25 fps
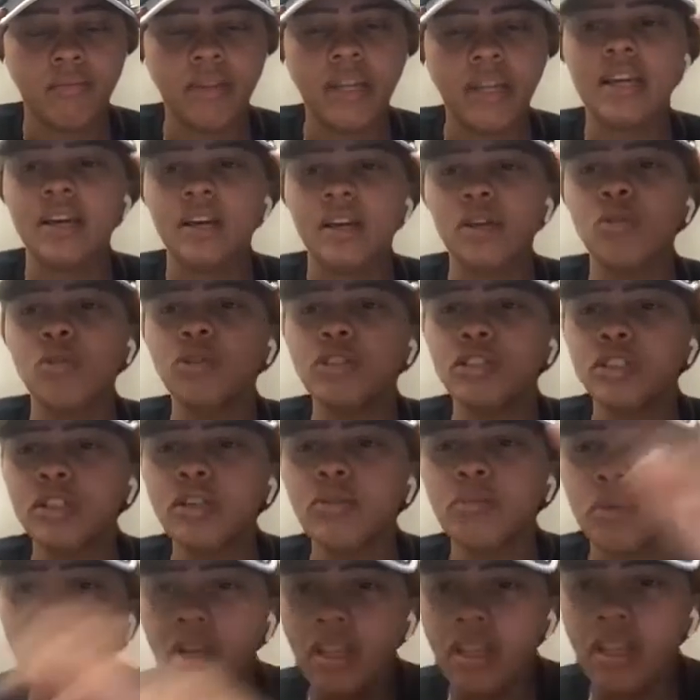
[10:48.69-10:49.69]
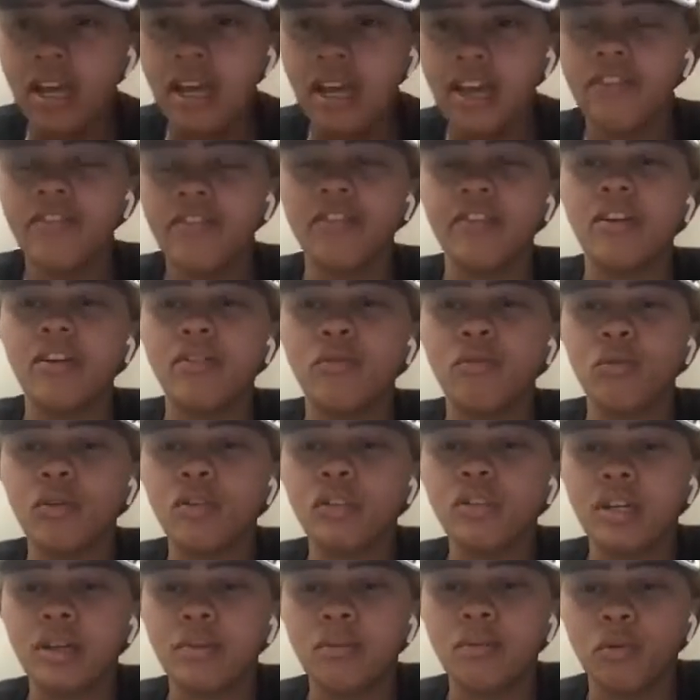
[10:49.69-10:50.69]
Like you should be that if
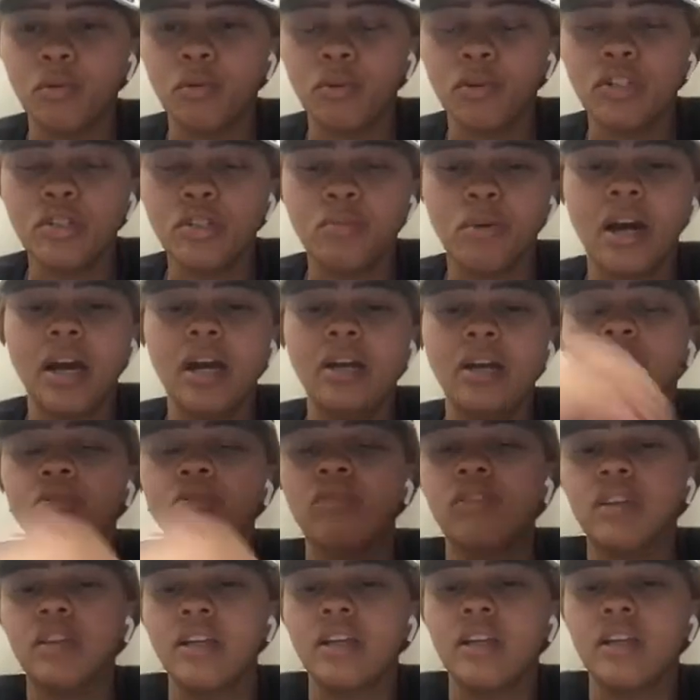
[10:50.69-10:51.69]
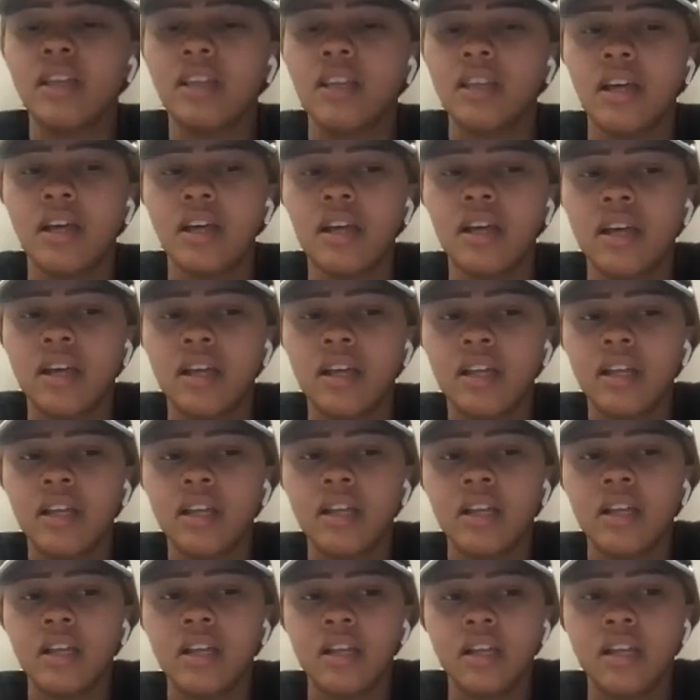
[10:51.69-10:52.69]
worse came to worse, but I don't think that
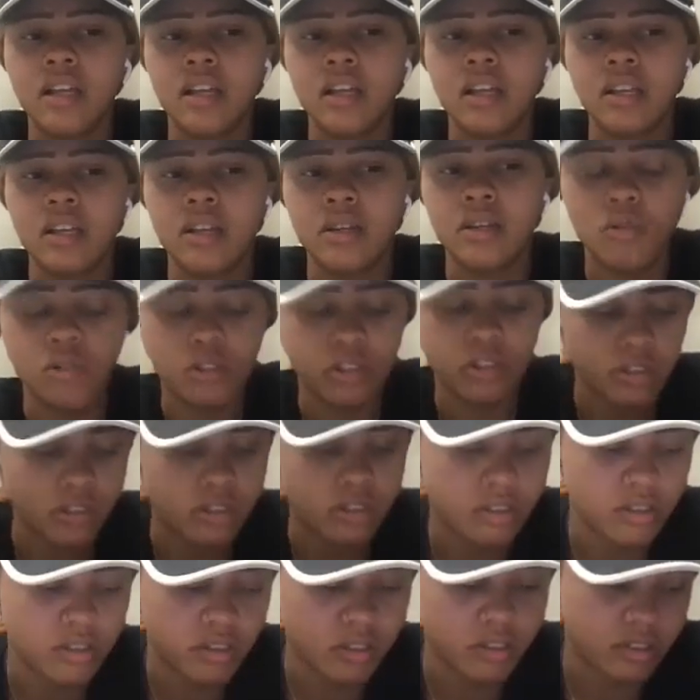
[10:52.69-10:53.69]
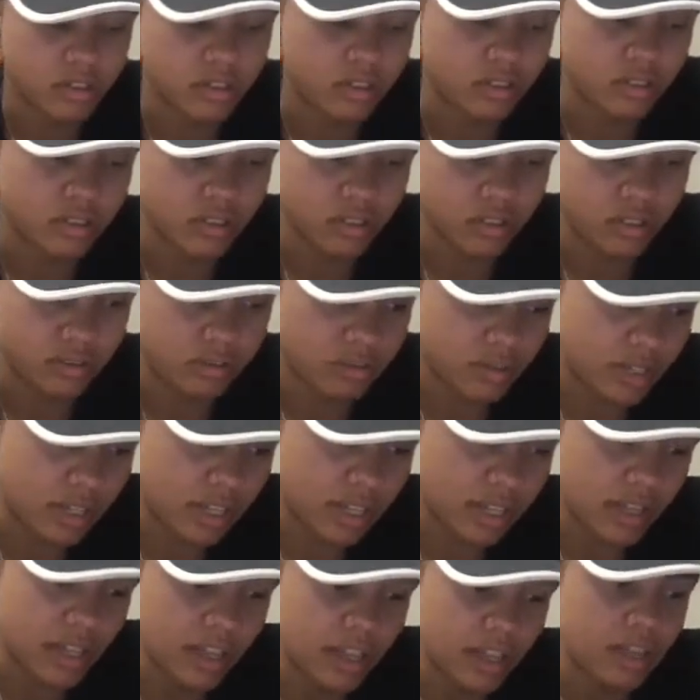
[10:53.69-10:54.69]
you should be
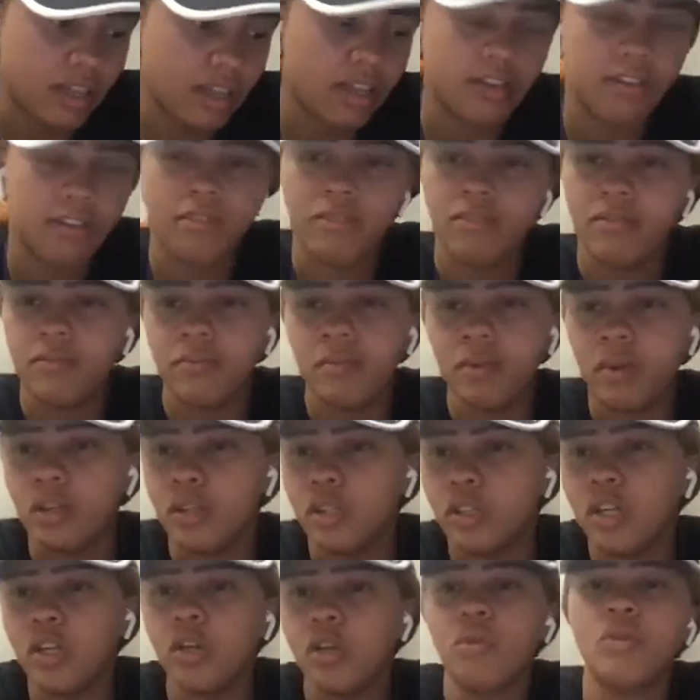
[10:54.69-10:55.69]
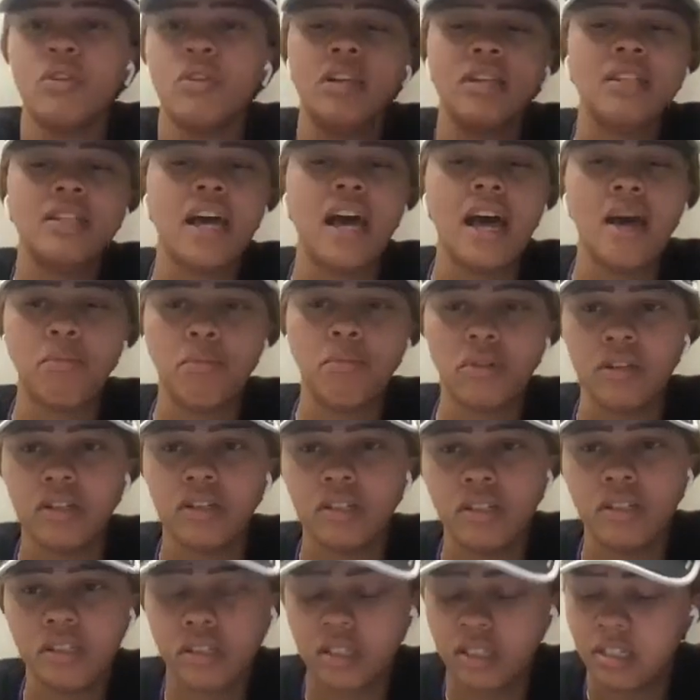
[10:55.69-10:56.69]
like, hey, until this
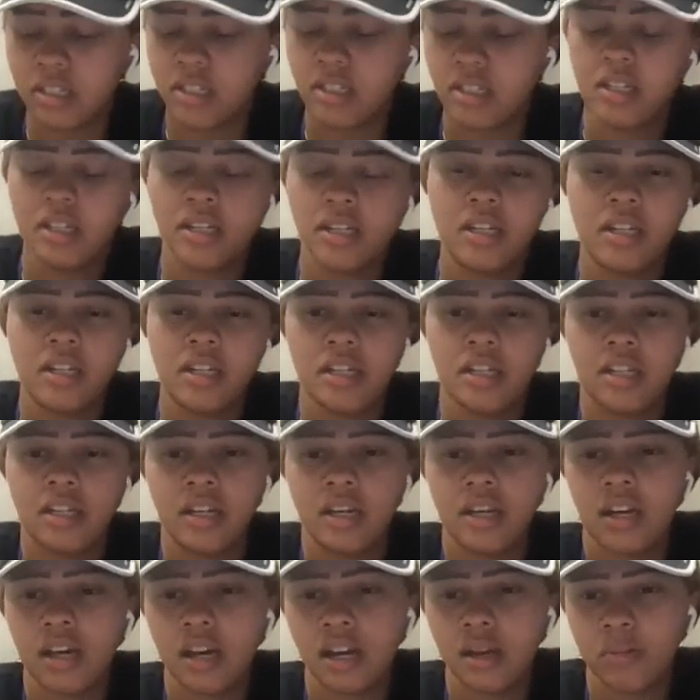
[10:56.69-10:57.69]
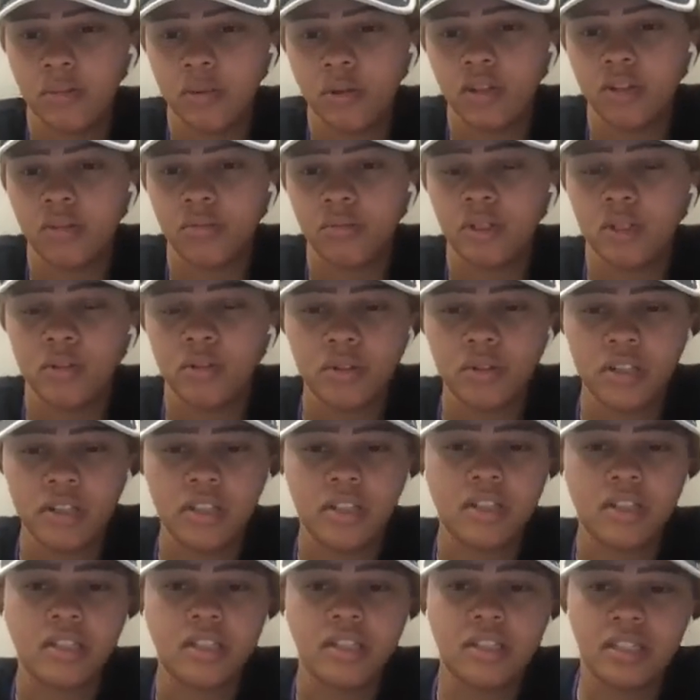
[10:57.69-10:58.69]
happens, I'm gonna be doing
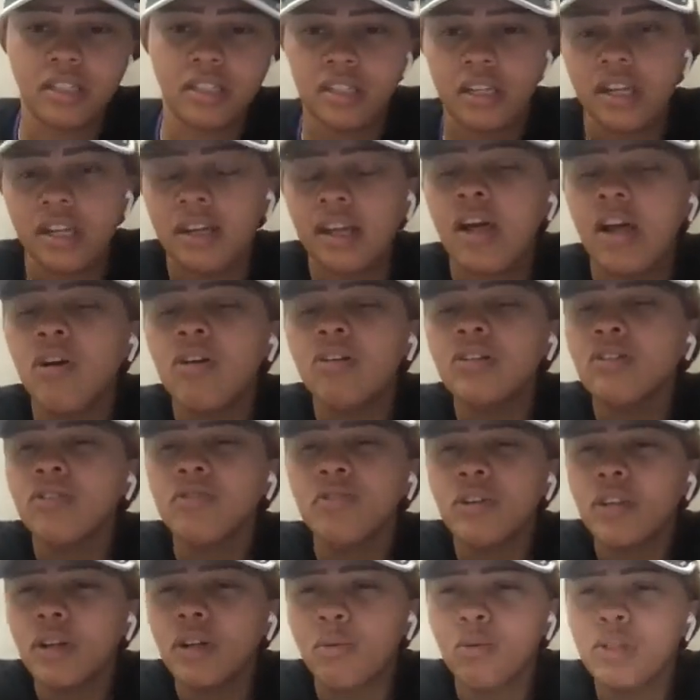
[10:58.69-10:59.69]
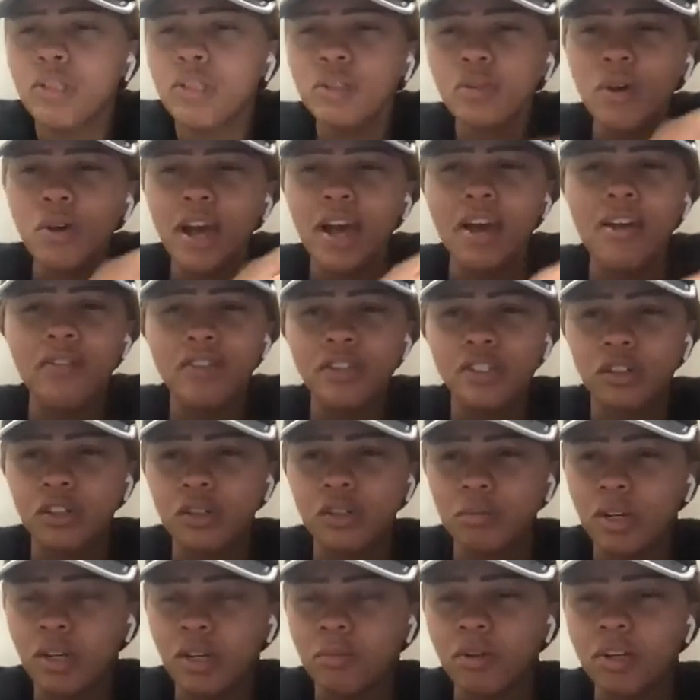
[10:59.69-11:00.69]
this. And I also feel like once you have a
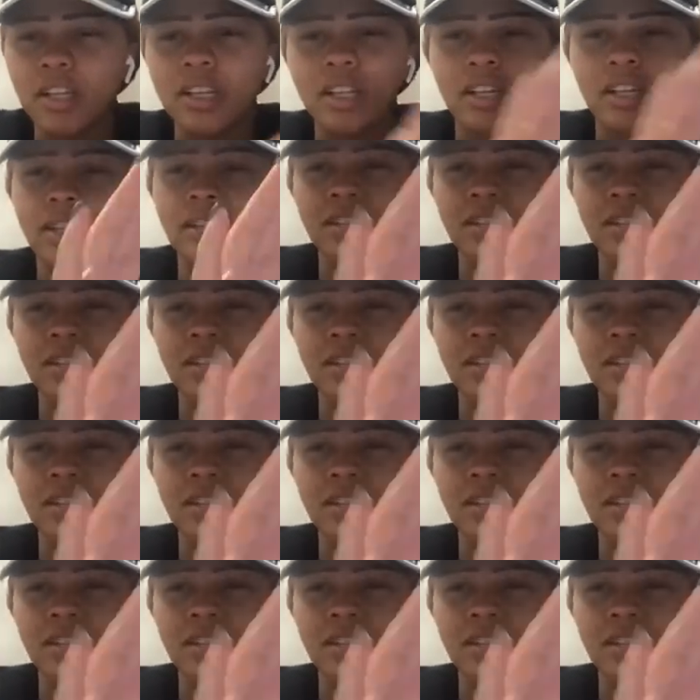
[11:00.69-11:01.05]
certain amount of money,